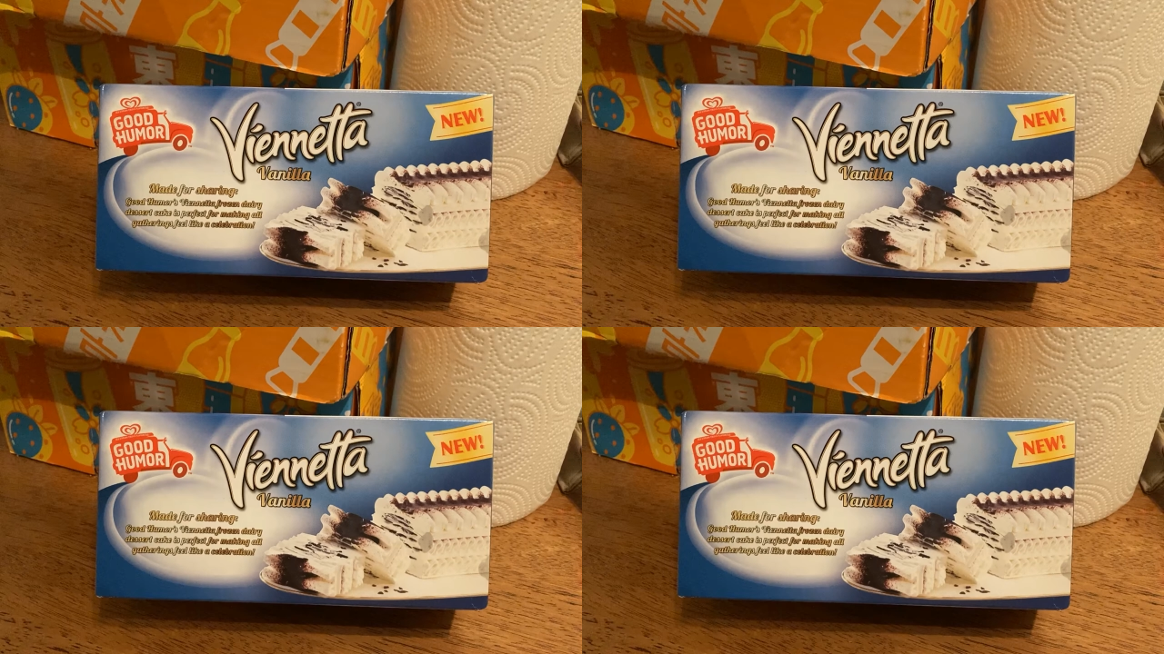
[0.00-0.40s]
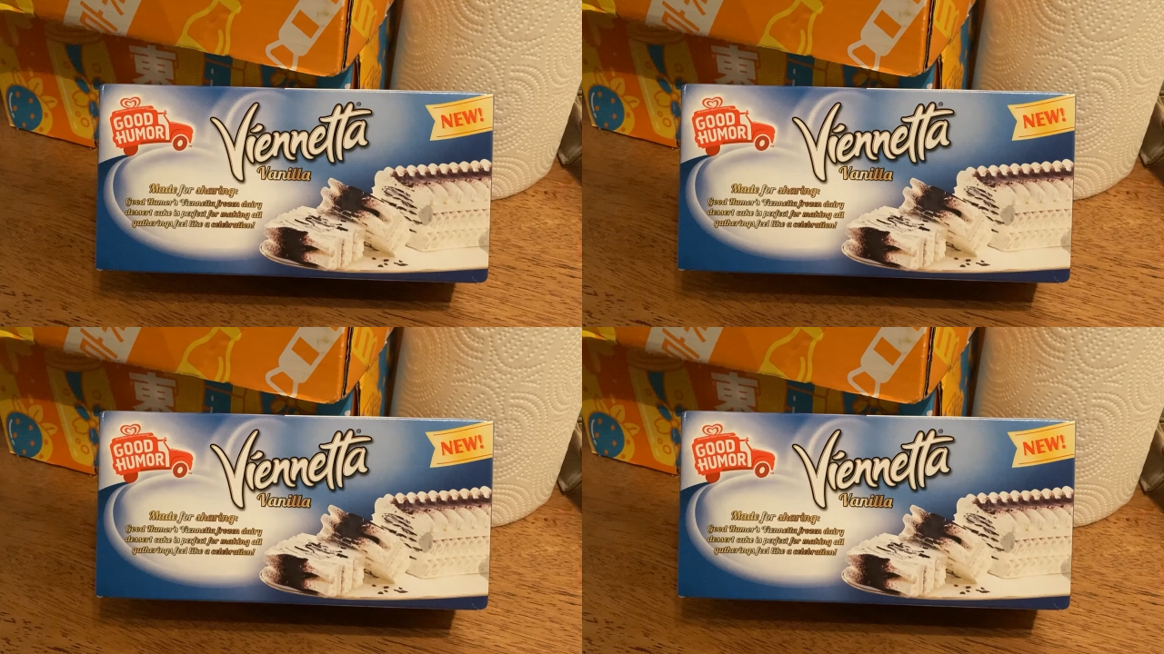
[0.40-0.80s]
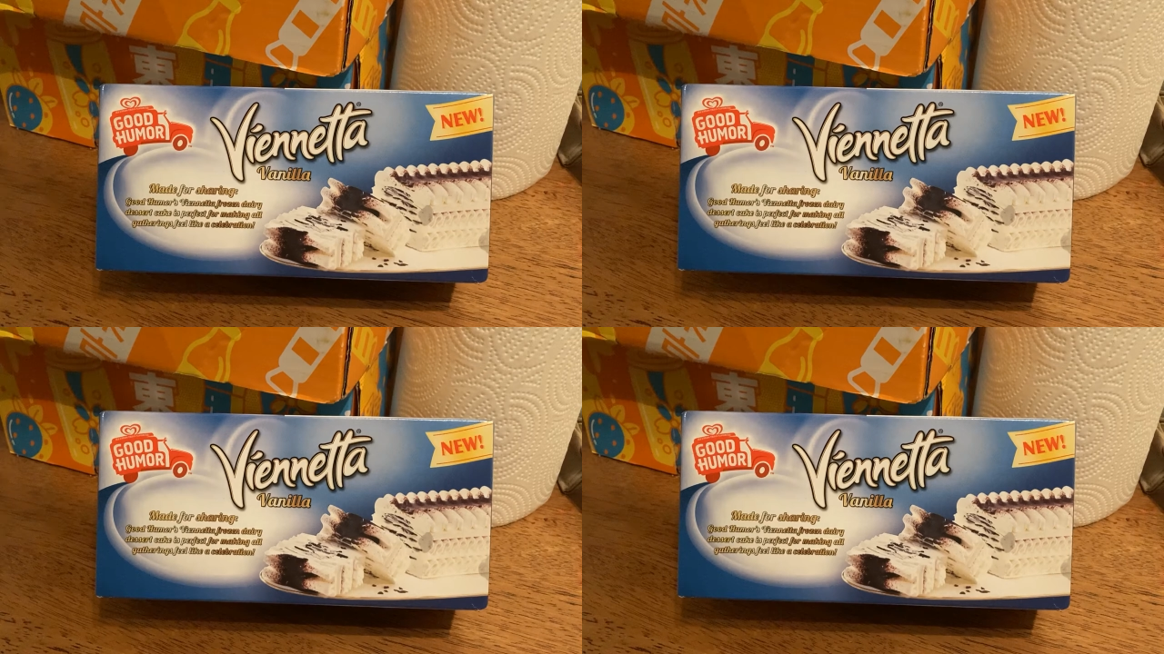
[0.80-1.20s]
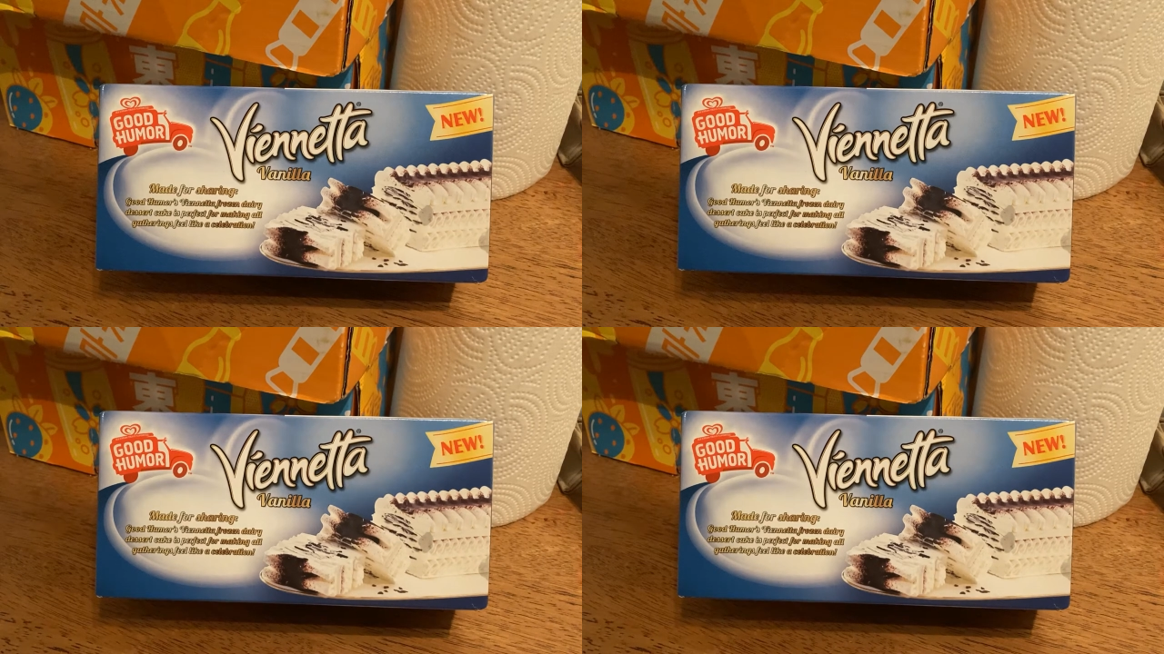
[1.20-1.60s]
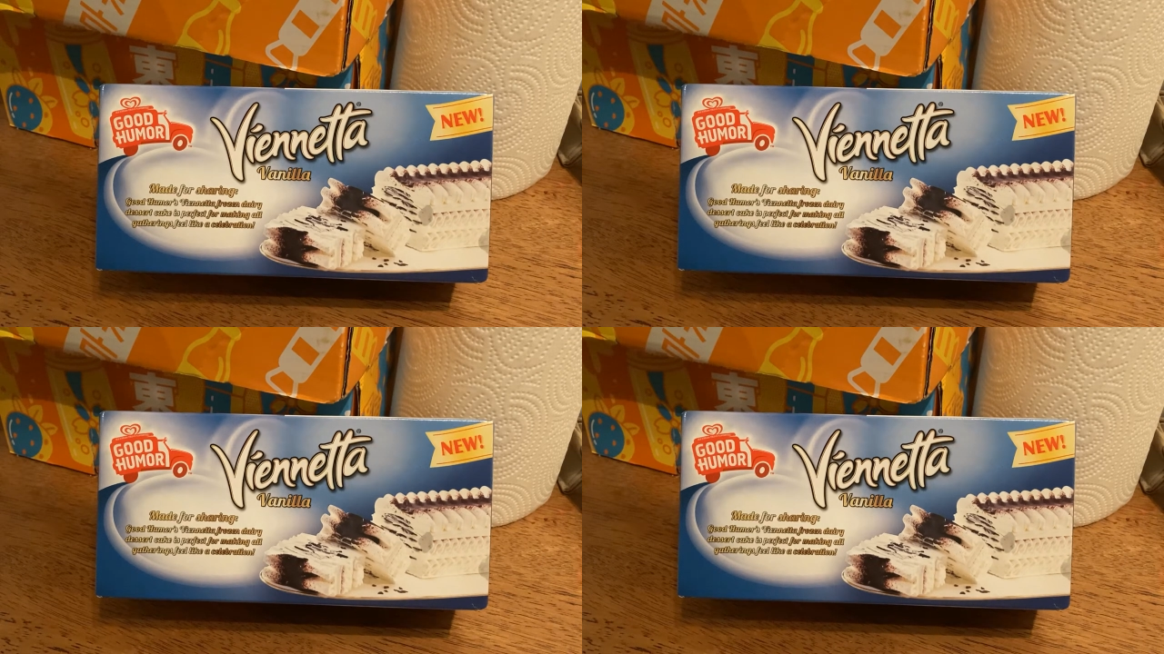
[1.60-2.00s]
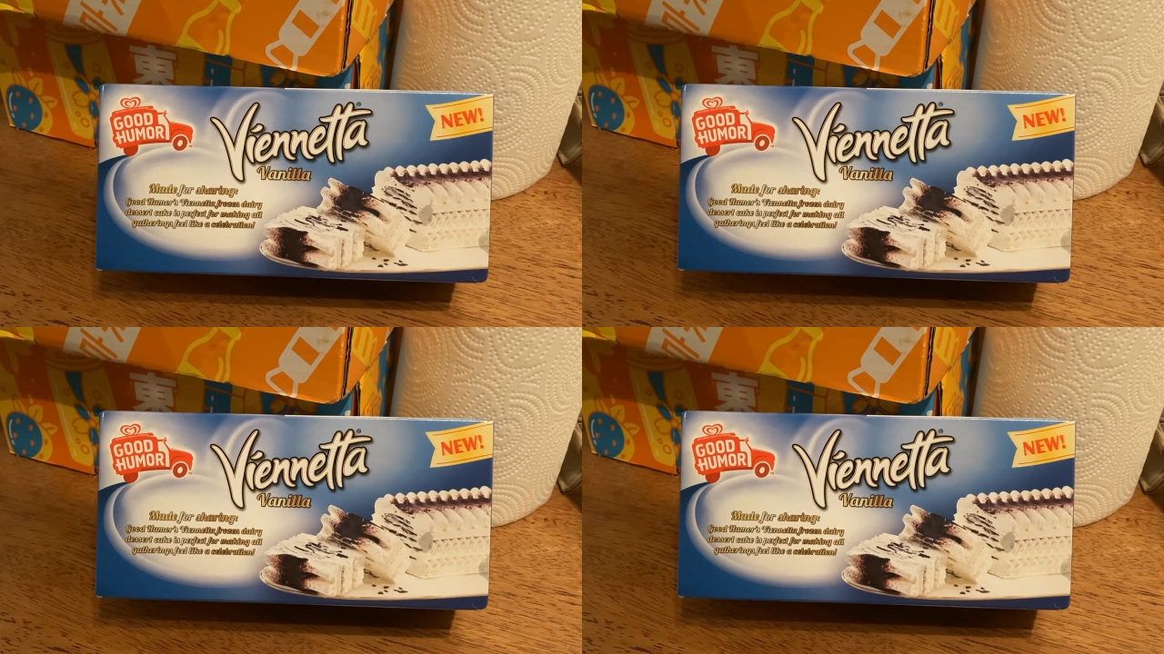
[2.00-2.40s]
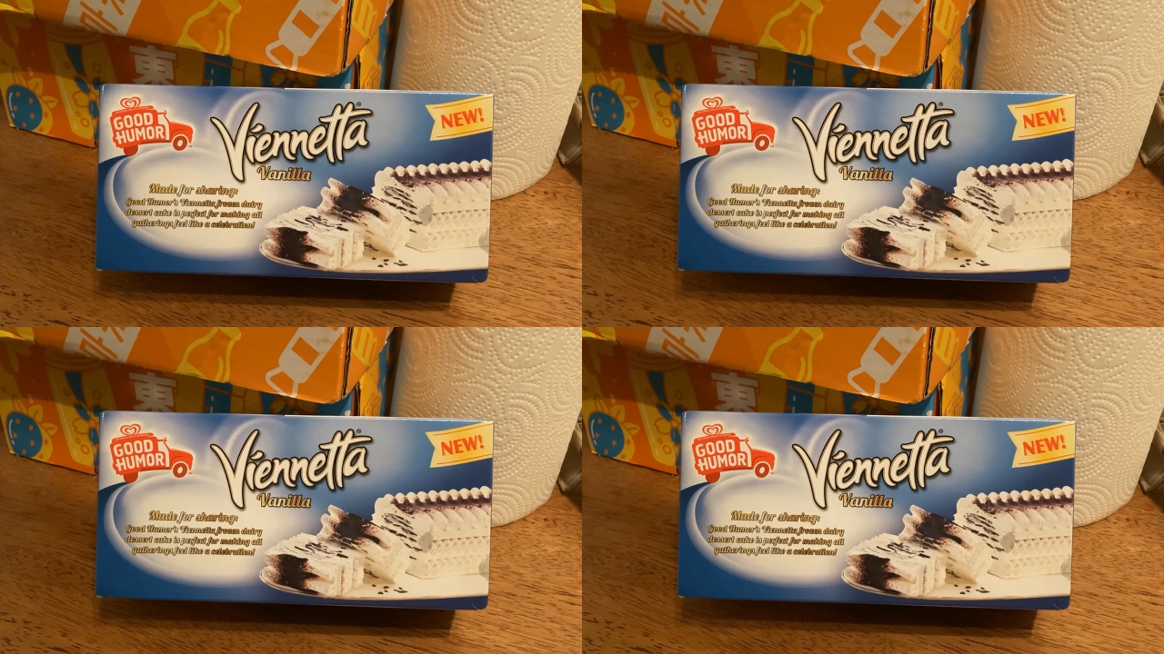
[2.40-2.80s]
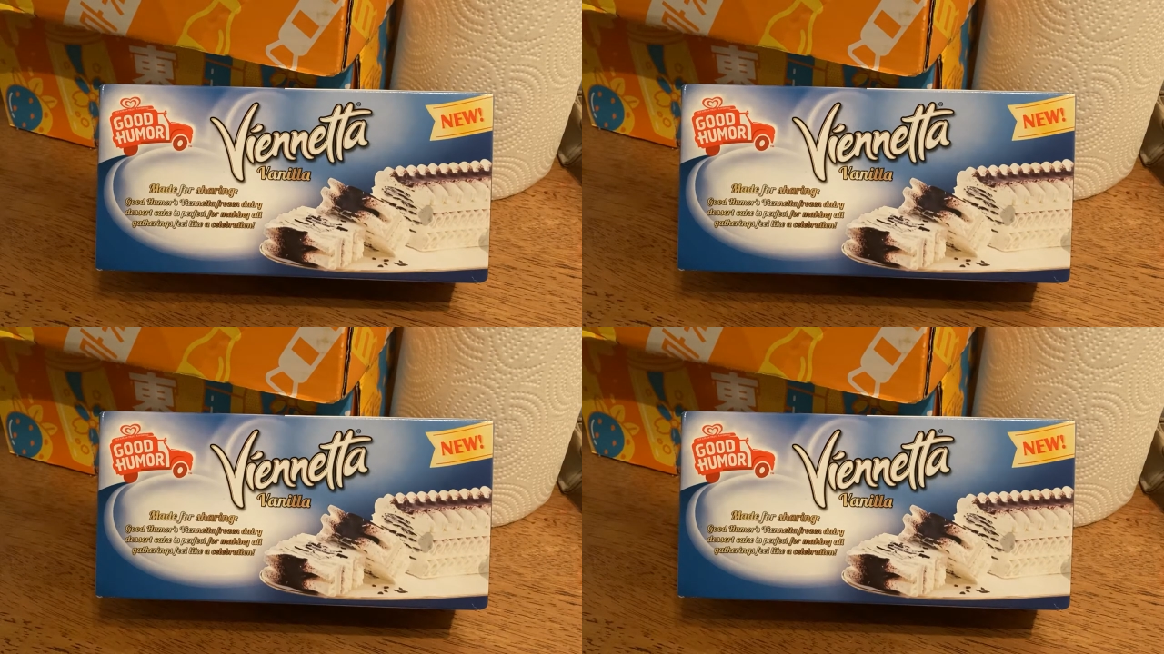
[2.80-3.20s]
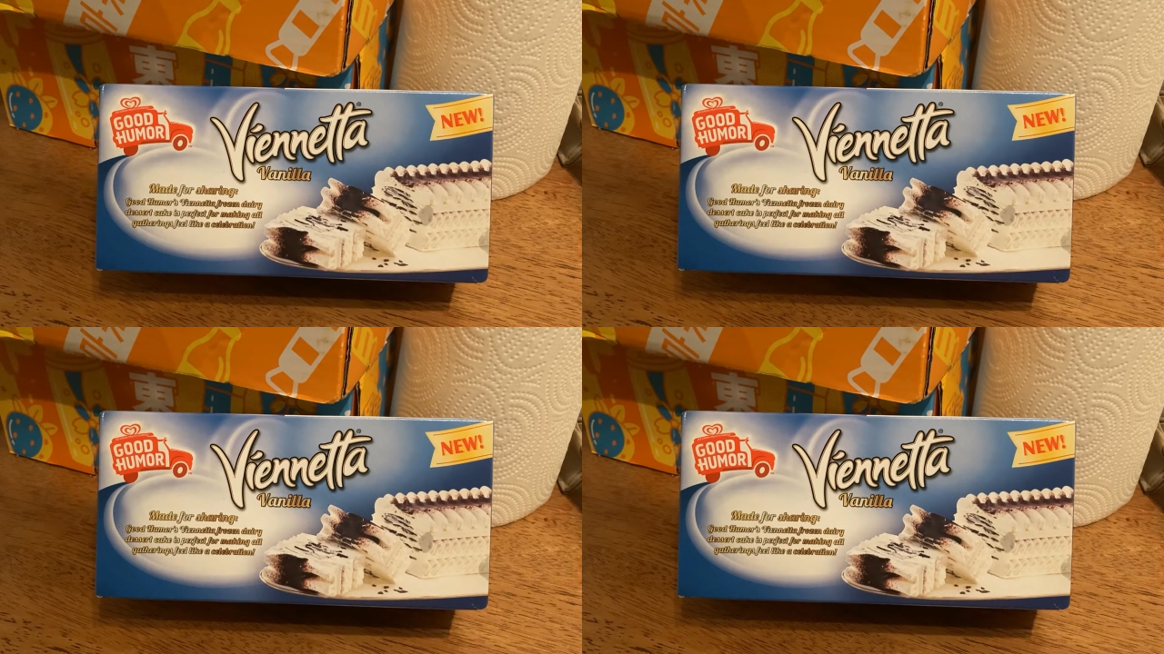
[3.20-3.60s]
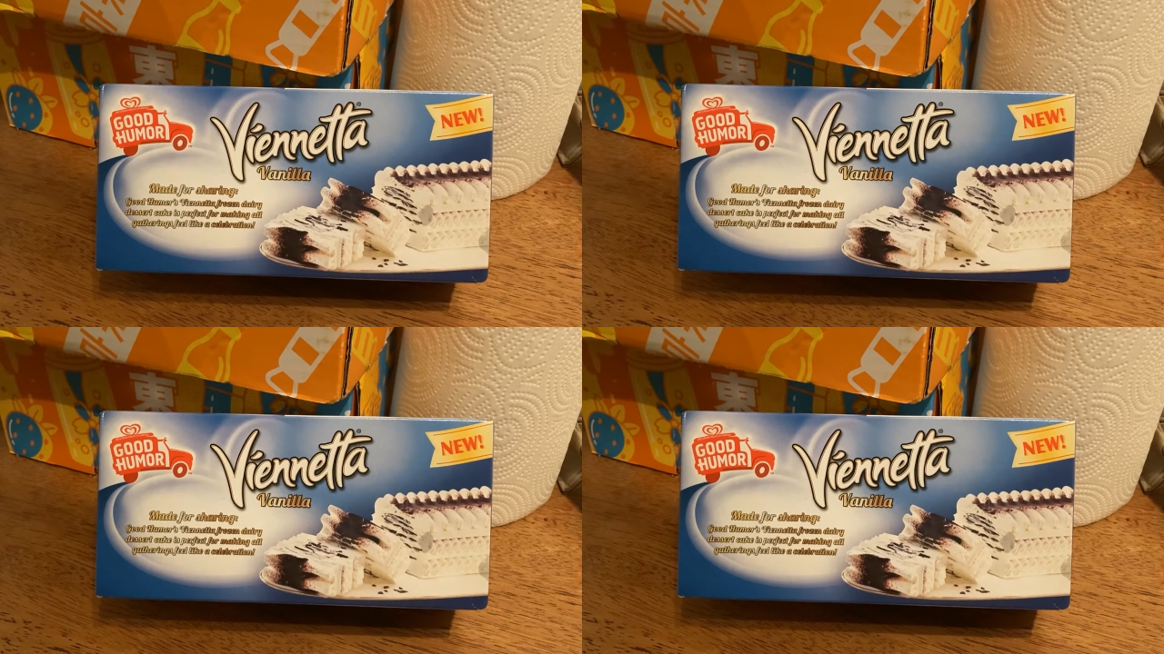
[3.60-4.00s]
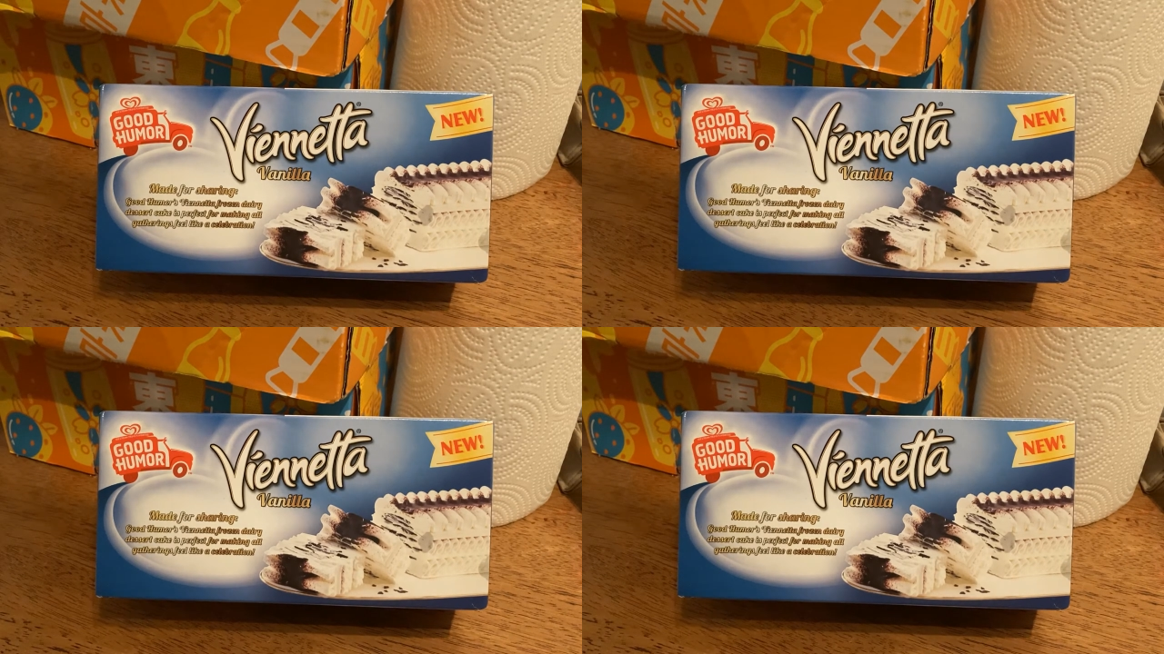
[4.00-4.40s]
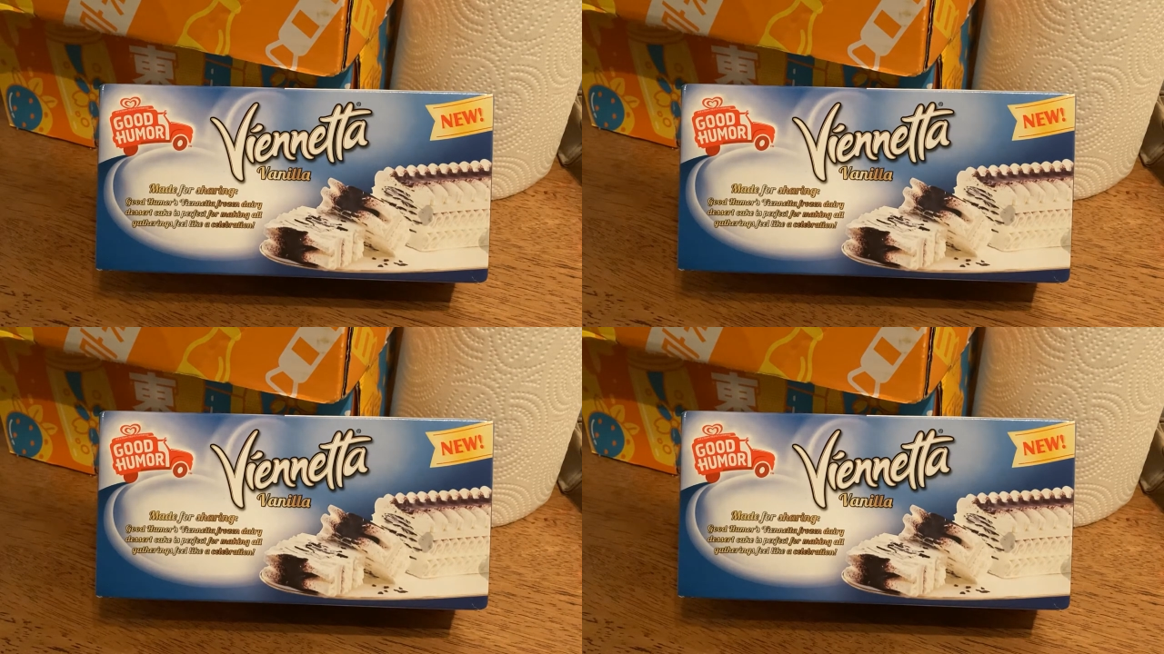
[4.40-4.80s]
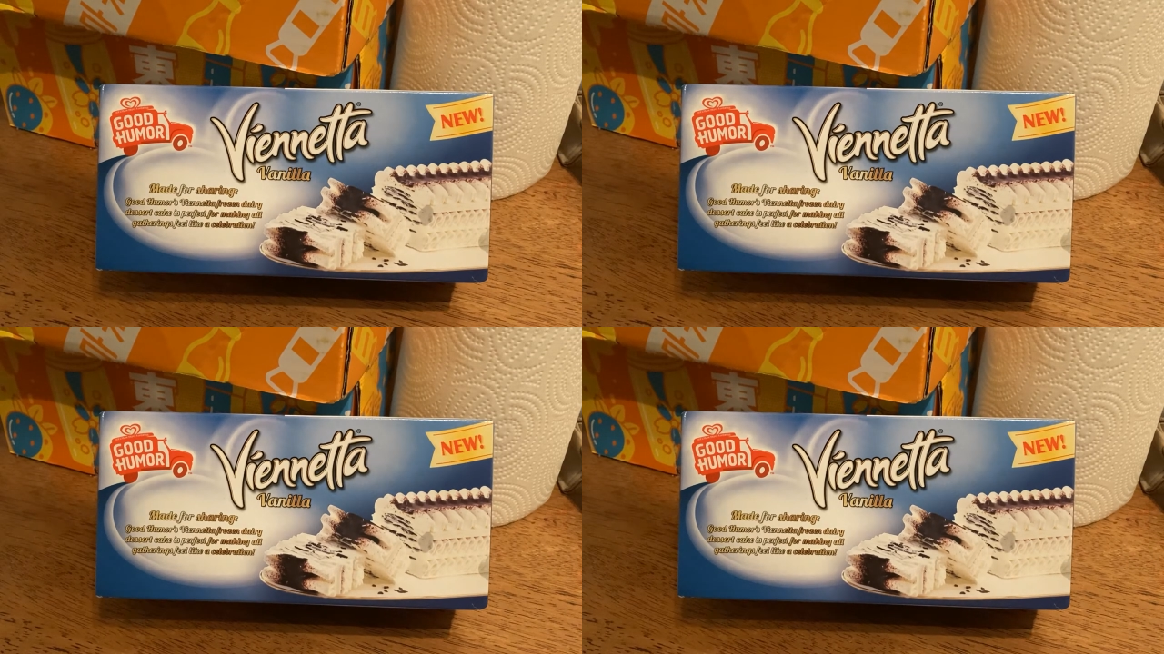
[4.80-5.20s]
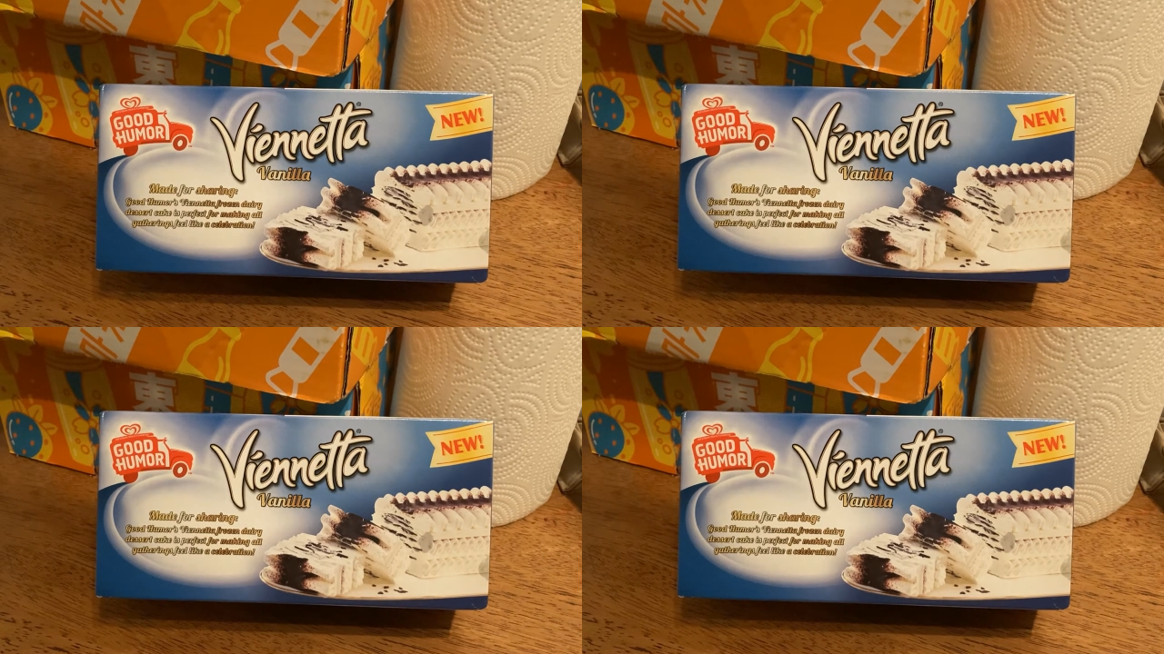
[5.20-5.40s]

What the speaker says: [unreadable: no face in view]